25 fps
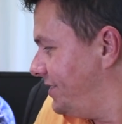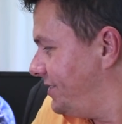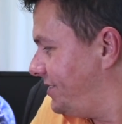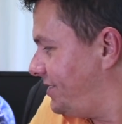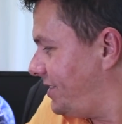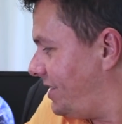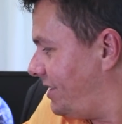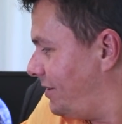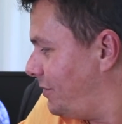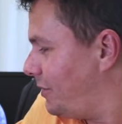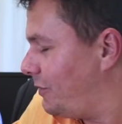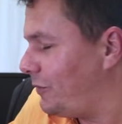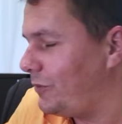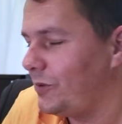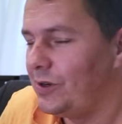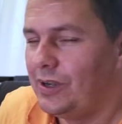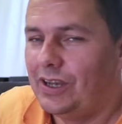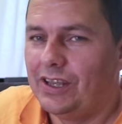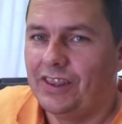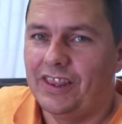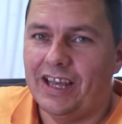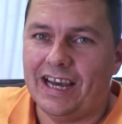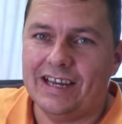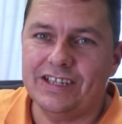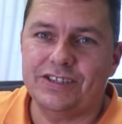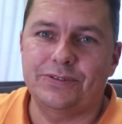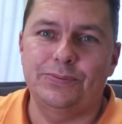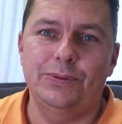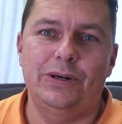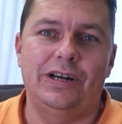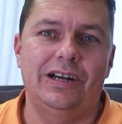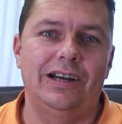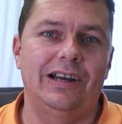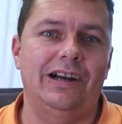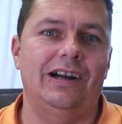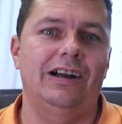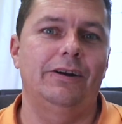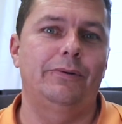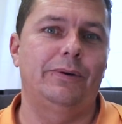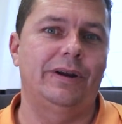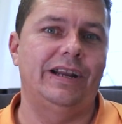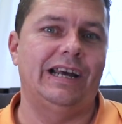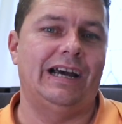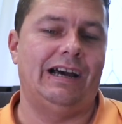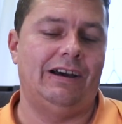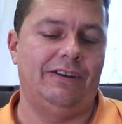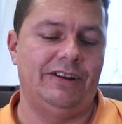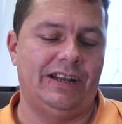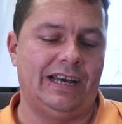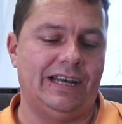So that's why I
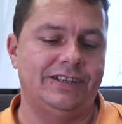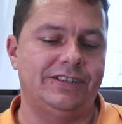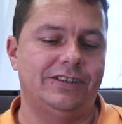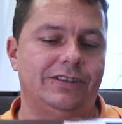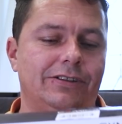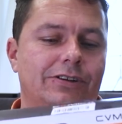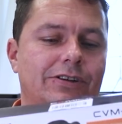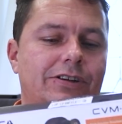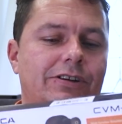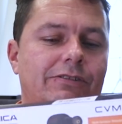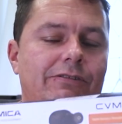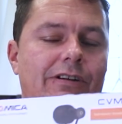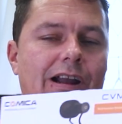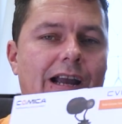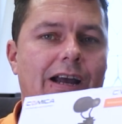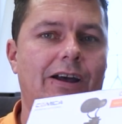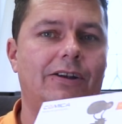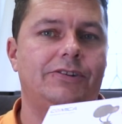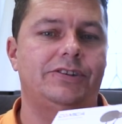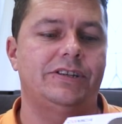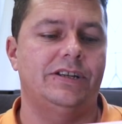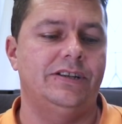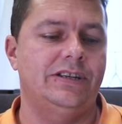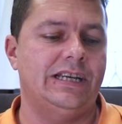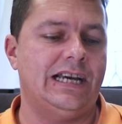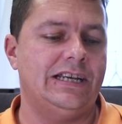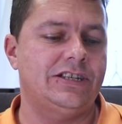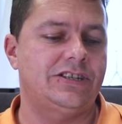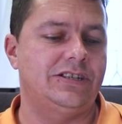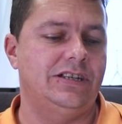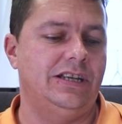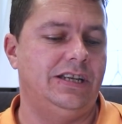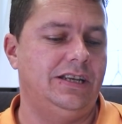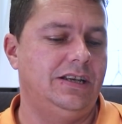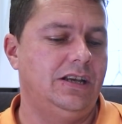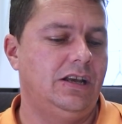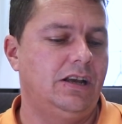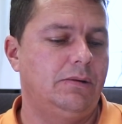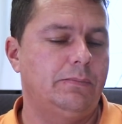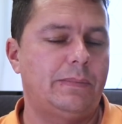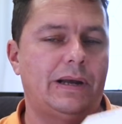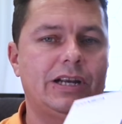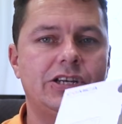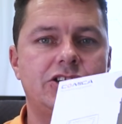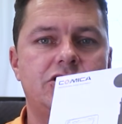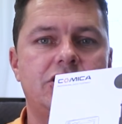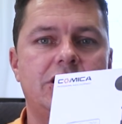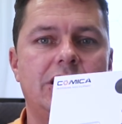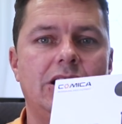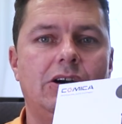went out and had a look around and actually
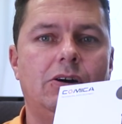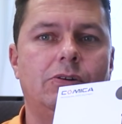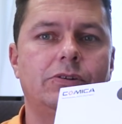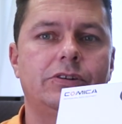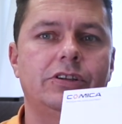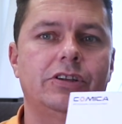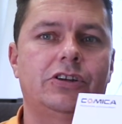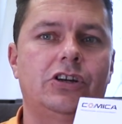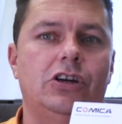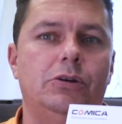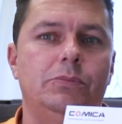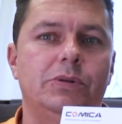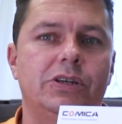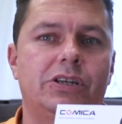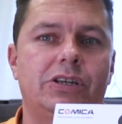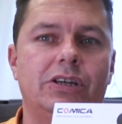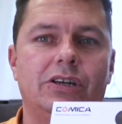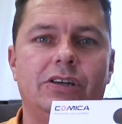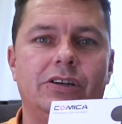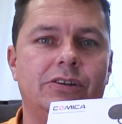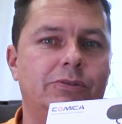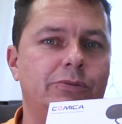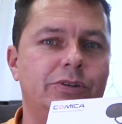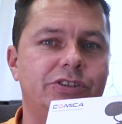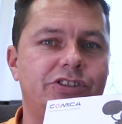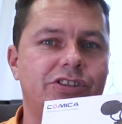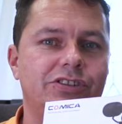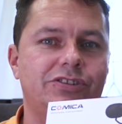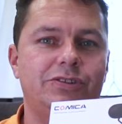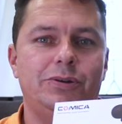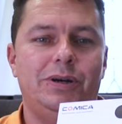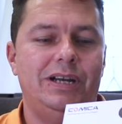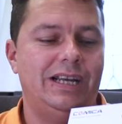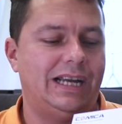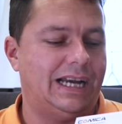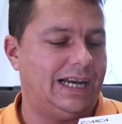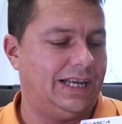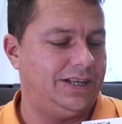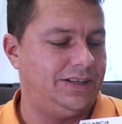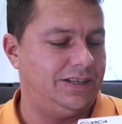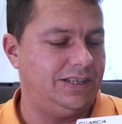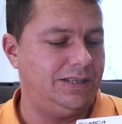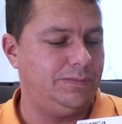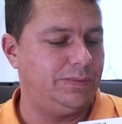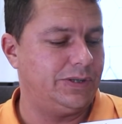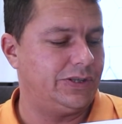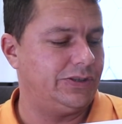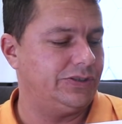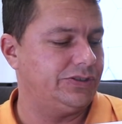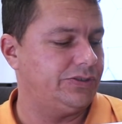managed to get hold of the Comica, which is quite
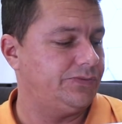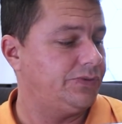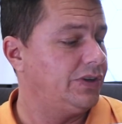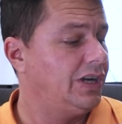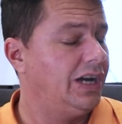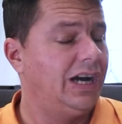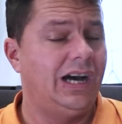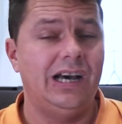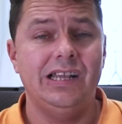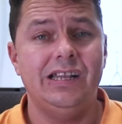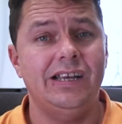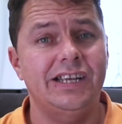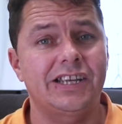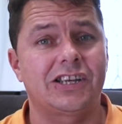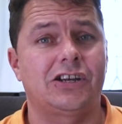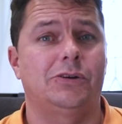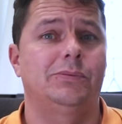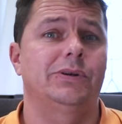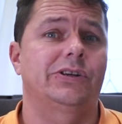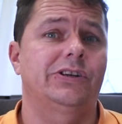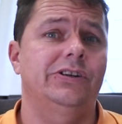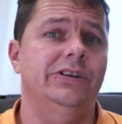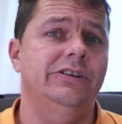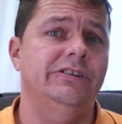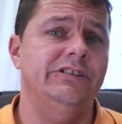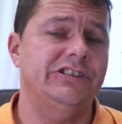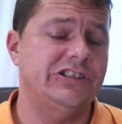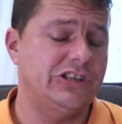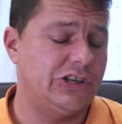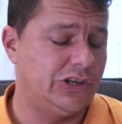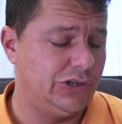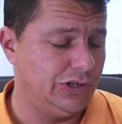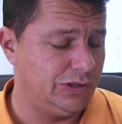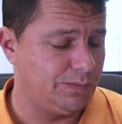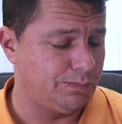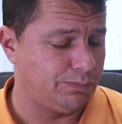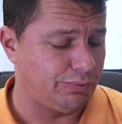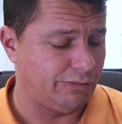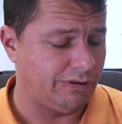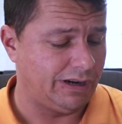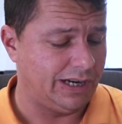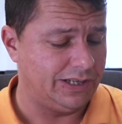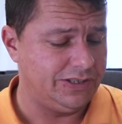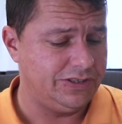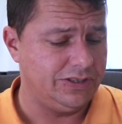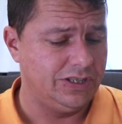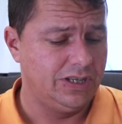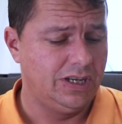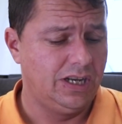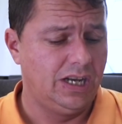handy because I like Comica, it's a good
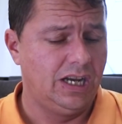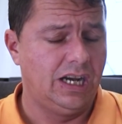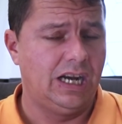brand.